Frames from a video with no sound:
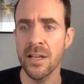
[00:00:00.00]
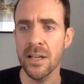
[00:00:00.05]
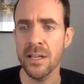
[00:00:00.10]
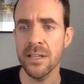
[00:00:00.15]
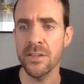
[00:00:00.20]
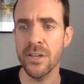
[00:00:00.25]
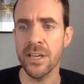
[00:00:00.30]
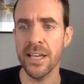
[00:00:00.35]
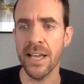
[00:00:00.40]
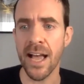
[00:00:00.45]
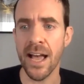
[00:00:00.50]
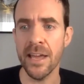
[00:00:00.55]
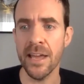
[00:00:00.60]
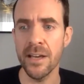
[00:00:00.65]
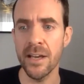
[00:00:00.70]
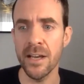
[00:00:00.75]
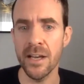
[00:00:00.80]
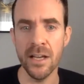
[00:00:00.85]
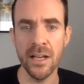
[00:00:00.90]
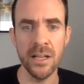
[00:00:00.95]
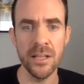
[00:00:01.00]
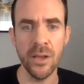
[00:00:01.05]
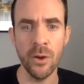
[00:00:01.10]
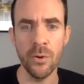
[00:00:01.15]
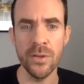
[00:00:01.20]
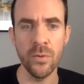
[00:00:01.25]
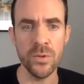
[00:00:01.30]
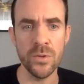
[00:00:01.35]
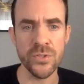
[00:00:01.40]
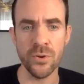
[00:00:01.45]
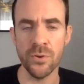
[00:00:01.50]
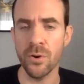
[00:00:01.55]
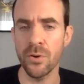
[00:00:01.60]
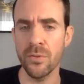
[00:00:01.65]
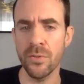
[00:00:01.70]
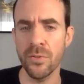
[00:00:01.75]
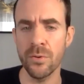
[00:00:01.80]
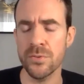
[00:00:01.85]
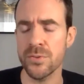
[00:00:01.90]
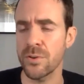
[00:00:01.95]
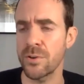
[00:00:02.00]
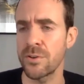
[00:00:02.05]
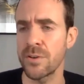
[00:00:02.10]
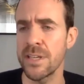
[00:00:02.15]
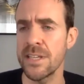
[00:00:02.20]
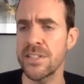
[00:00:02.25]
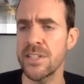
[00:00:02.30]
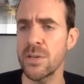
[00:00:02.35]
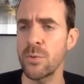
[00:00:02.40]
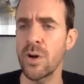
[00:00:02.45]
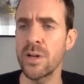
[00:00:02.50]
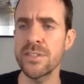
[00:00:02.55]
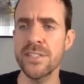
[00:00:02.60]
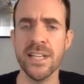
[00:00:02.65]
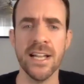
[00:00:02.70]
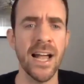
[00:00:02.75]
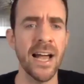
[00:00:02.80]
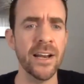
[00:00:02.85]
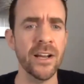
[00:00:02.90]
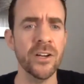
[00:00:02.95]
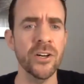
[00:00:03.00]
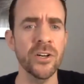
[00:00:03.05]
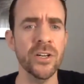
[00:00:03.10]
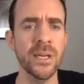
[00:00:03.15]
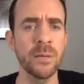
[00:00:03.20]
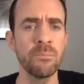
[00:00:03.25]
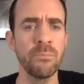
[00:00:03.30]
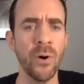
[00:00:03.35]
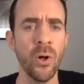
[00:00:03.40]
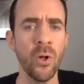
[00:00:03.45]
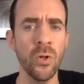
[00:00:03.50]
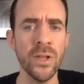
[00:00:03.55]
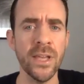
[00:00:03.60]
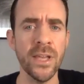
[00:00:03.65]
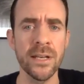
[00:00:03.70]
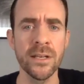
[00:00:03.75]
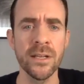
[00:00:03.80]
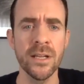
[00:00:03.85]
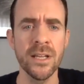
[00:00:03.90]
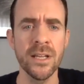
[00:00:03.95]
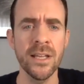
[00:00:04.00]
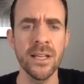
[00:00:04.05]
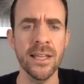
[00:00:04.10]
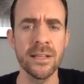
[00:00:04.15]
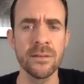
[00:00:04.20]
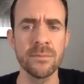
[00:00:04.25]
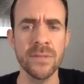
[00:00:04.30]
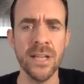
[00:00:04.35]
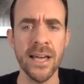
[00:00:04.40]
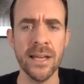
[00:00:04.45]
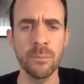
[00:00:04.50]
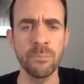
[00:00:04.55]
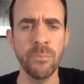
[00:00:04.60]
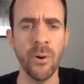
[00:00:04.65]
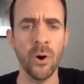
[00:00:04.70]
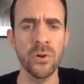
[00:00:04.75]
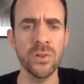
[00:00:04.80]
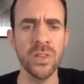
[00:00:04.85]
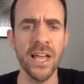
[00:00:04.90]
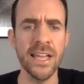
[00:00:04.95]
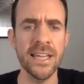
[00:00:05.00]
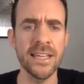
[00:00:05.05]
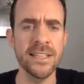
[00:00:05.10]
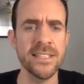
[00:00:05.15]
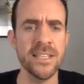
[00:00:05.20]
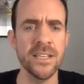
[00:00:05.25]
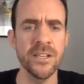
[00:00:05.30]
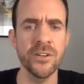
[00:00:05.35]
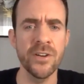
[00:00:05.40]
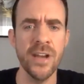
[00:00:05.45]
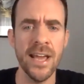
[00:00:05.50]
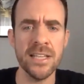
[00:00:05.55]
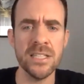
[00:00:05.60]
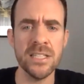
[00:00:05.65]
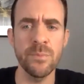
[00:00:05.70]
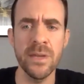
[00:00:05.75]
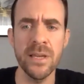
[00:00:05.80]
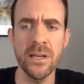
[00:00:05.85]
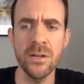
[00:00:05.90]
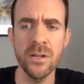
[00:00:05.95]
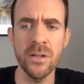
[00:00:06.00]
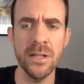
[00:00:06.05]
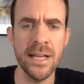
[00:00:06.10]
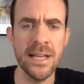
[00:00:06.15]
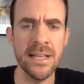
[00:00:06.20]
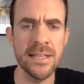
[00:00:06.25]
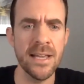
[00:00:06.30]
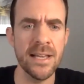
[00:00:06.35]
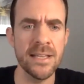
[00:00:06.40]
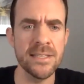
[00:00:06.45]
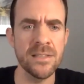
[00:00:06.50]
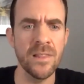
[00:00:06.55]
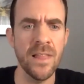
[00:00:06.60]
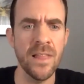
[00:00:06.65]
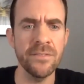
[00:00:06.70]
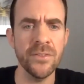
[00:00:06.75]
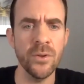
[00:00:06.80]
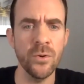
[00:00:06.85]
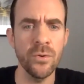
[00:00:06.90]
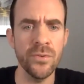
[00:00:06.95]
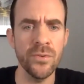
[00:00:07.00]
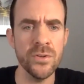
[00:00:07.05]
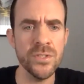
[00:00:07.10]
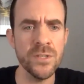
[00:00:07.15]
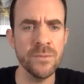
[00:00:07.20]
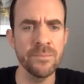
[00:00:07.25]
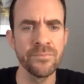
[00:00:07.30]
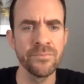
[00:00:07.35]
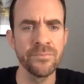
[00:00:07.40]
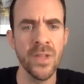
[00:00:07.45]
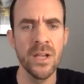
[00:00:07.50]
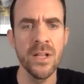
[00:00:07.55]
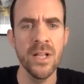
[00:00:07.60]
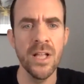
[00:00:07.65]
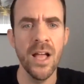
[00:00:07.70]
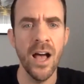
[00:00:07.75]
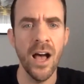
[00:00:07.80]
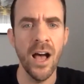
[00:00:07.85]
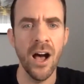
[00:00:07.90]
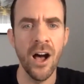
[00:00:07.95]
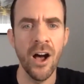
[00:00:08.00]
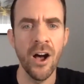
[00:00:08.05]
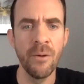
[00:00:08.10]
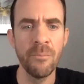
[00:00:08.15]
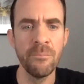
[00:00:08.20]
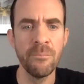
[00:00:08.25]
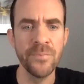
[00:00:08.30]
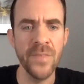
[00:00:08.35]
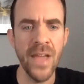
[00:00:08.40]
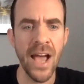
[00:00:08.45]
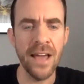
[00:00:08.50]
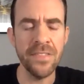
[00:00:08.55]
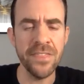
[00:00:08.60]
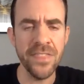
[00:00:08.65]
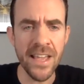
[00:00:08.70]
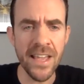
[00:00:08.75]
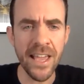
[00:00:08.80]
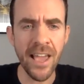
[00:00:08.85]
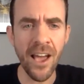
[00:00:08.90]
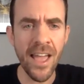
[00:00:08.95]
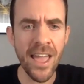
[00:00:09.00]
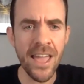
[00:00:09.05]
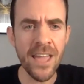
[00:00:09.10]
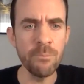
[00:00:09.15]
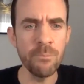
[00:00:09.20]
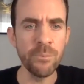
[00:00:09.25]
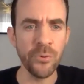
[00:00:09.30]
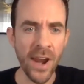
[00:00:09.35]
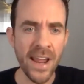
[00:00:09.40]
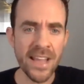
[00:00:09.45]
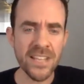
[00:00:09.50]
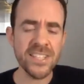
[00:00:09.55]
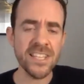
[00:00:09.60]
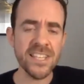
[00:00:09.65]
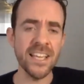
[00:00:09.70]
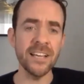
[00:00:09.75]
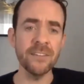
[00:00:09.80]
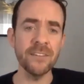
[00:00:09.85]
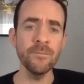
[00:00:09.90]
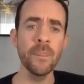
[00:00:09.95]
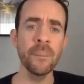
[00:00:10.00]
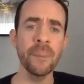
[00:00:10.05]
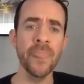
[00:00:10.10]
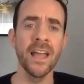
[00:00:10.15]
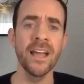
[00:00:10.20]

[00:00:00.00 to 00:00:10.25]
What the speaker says: you can kind of, those are easy ones to kind of cook in bulk and kind of parlay into your next meal as leftovers. I think embracing